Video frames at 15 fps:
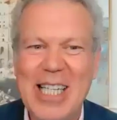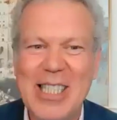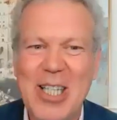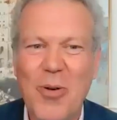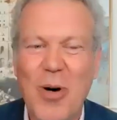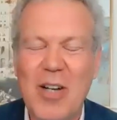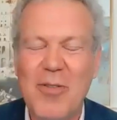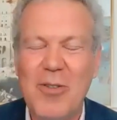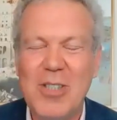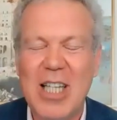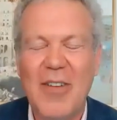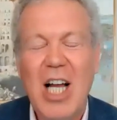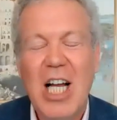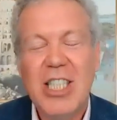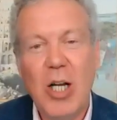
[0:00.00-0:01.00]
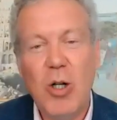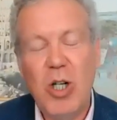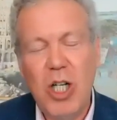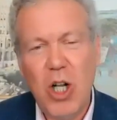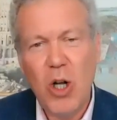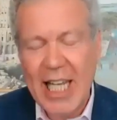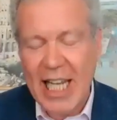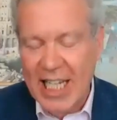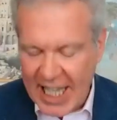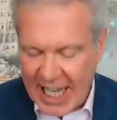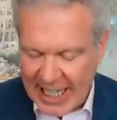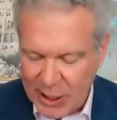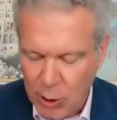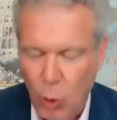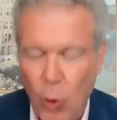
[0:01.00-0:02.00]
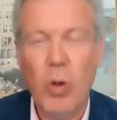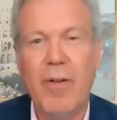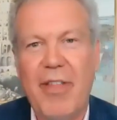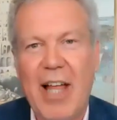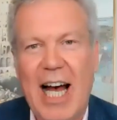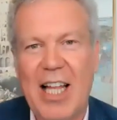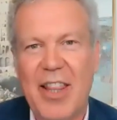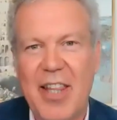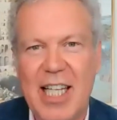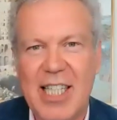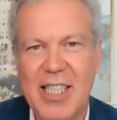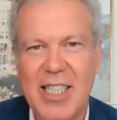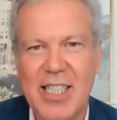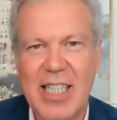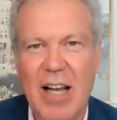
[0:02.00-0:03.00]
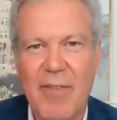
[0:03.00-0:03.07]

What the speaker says: So wonderful stuff. So looking then at all of that then, Sev,